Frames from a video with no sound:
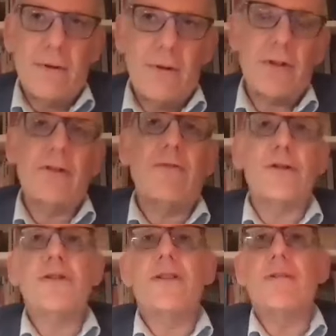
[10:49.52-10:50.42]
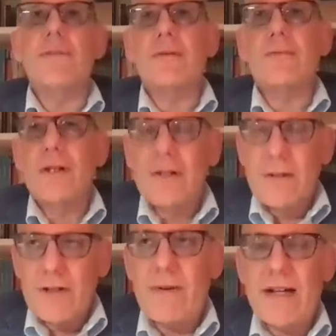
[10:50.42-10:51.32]
earlier version of the book where
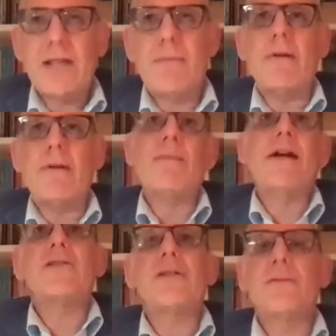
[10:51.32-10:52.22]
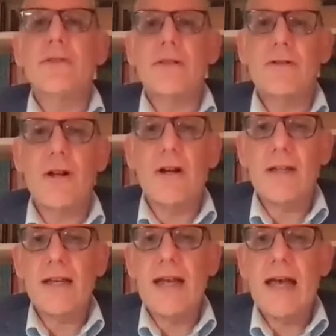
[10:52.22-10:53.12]
she buys the apartment in Paris, there was the
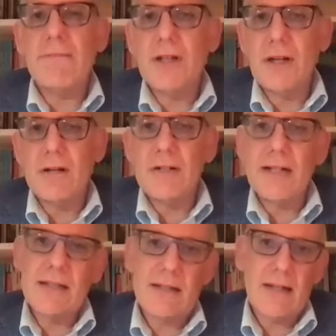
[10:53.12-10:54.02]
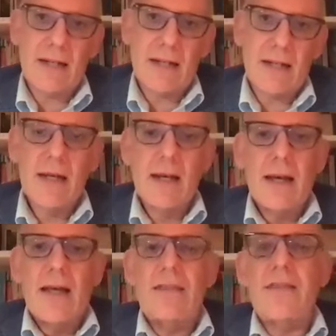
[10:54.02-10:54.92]
Charlie Hebdo incident.
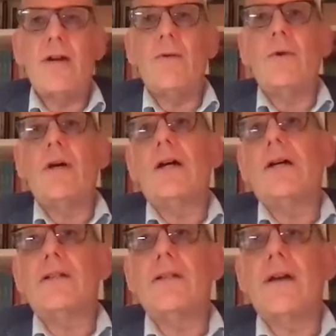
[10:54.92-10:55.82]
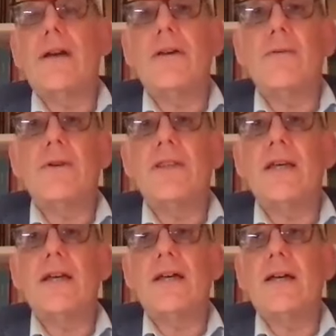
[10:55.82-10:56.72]
There were
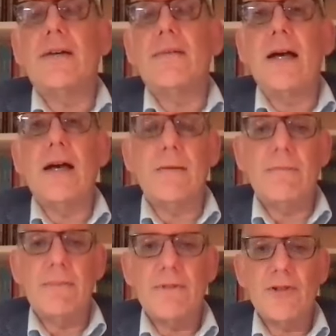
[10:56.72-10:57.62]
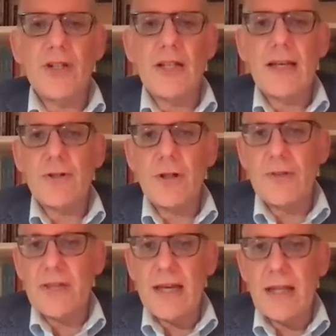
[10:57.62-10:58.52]
the Gilets
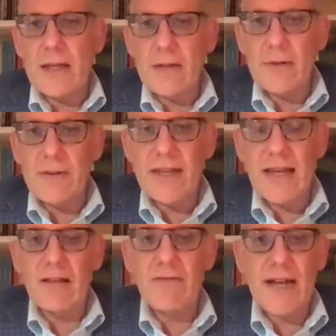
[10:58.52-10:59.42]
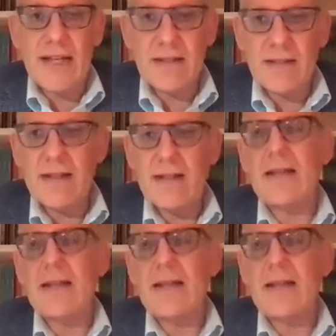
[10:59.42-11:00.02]
jaunes, the yellow vest